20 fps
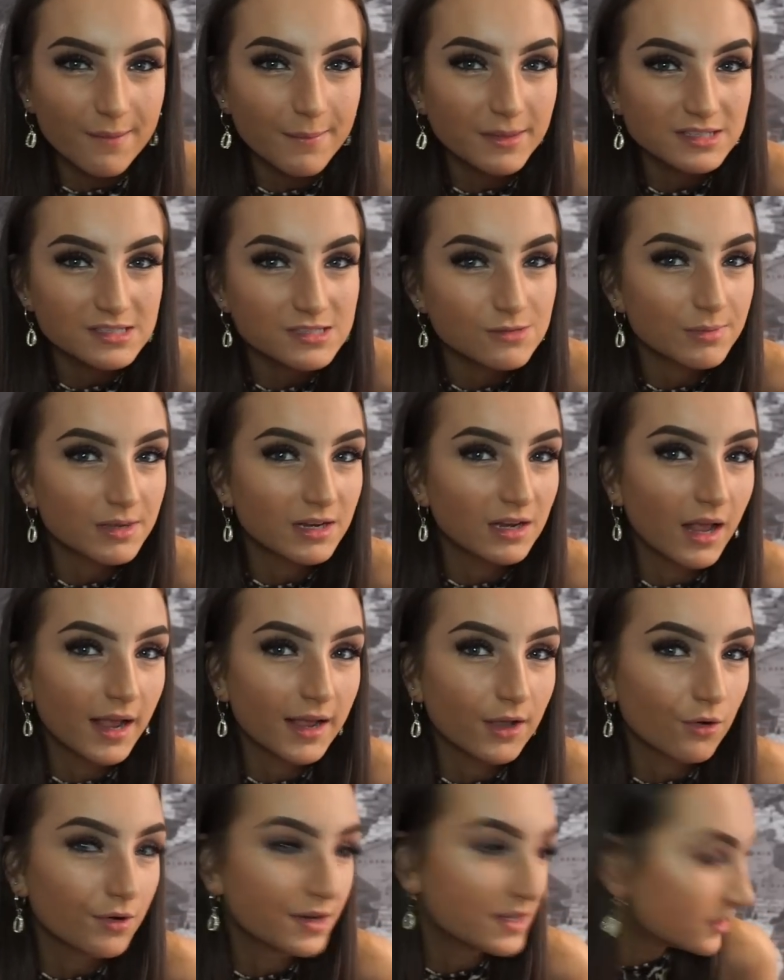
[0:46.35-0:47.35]
It must have been
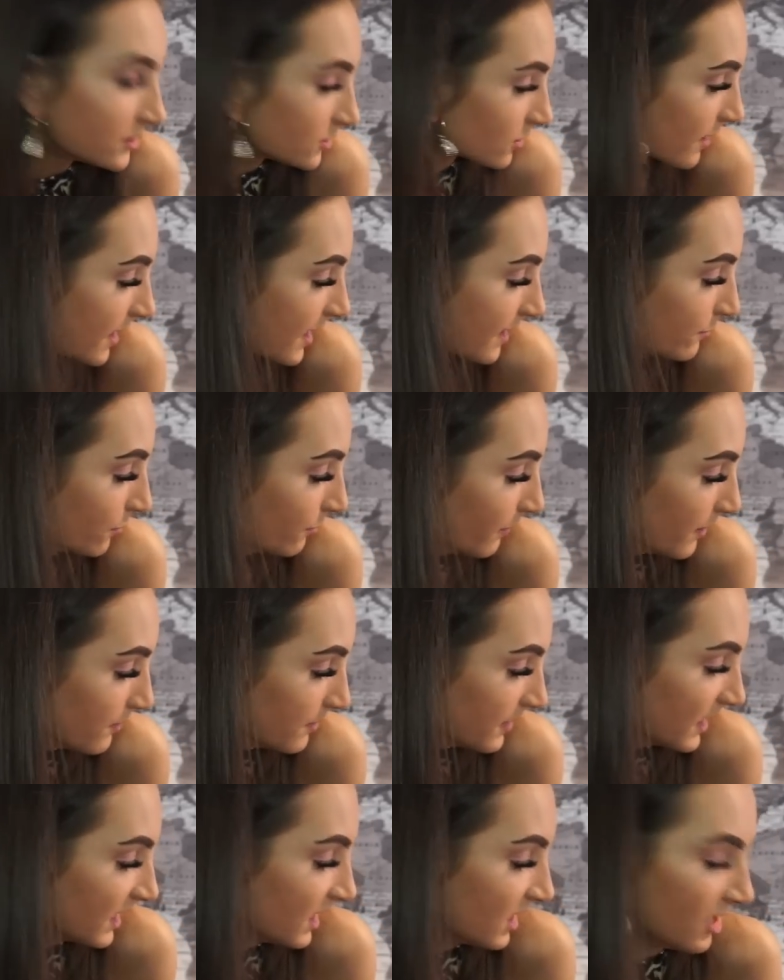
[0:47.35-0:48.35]
like on Instagram, or
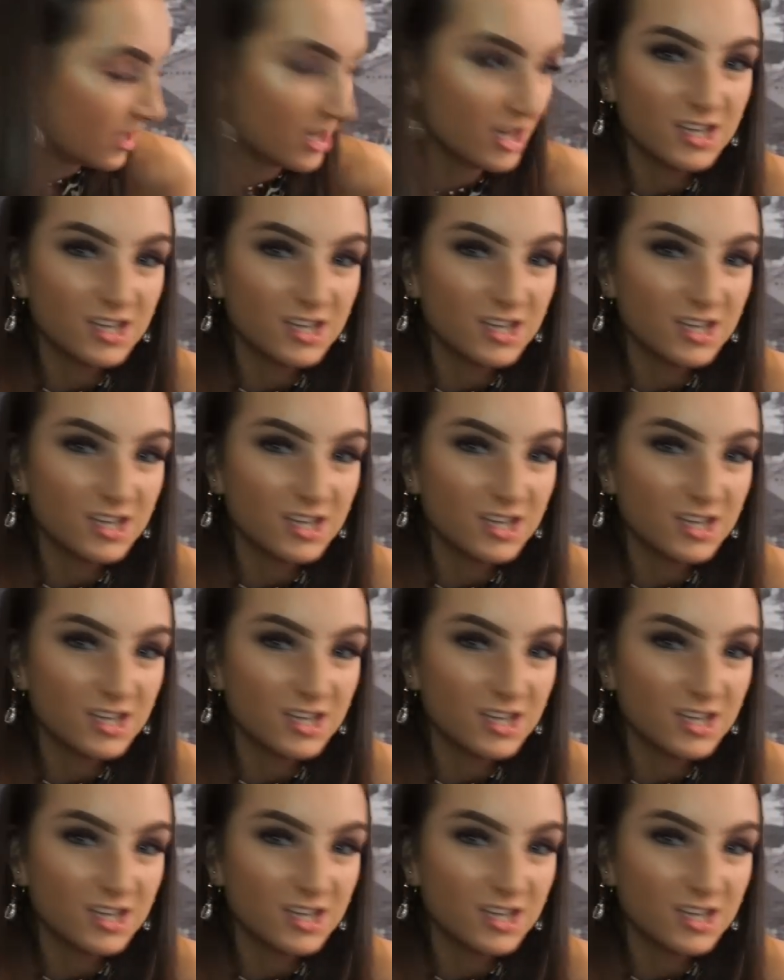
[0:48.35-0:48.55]
maybe